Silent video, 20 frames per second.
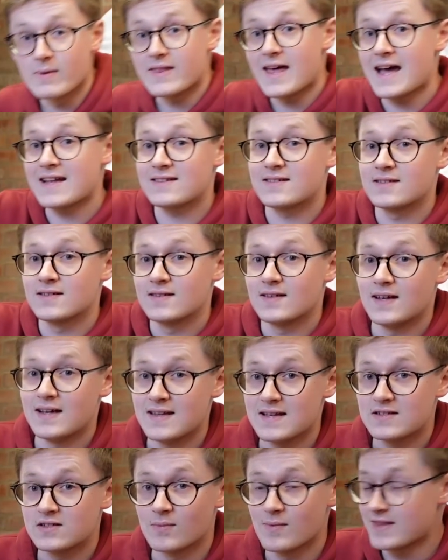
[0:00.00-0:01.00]
of that, and
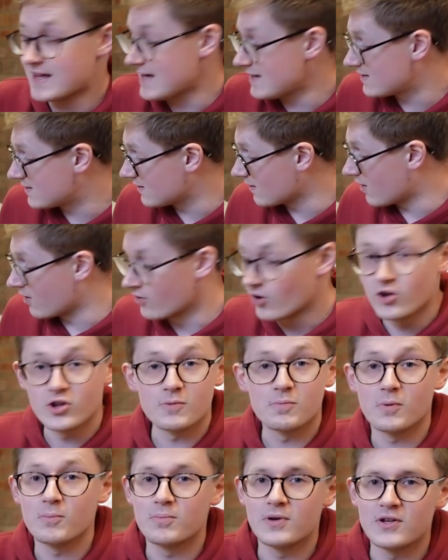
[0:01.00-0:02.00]
then some of this on all
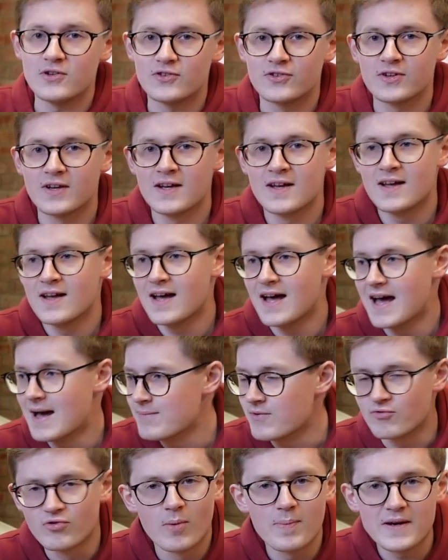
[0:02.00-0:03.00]
the bumpers,
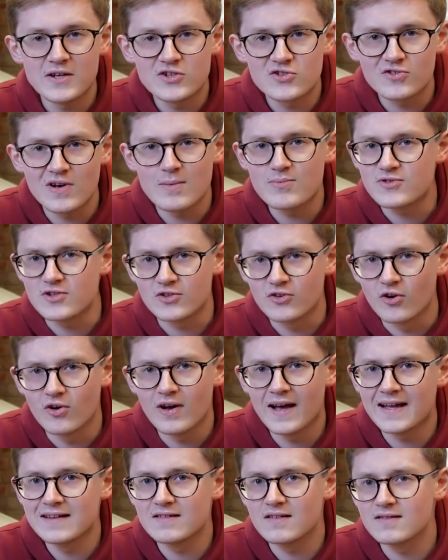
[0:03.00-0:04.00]
the rubbing strips, the
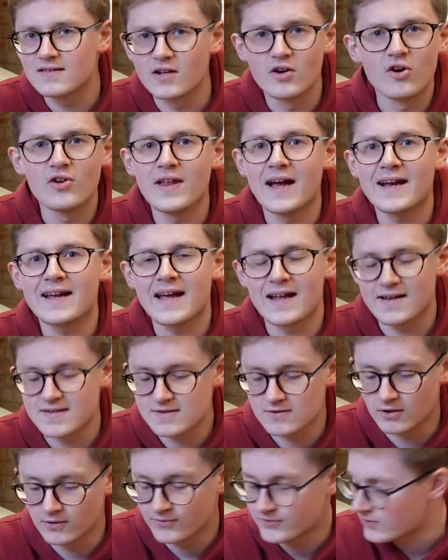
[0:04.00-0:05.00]
door handles, and all that kind of
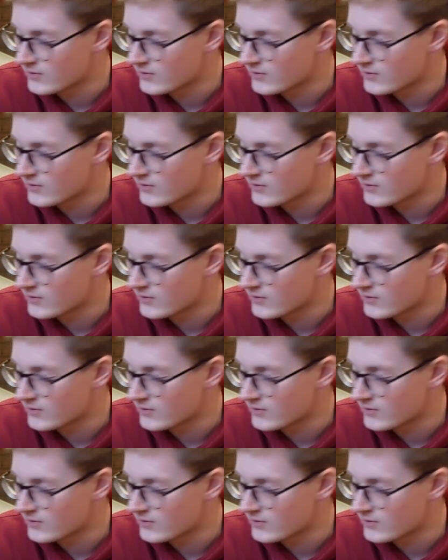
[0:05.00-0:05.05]
stuff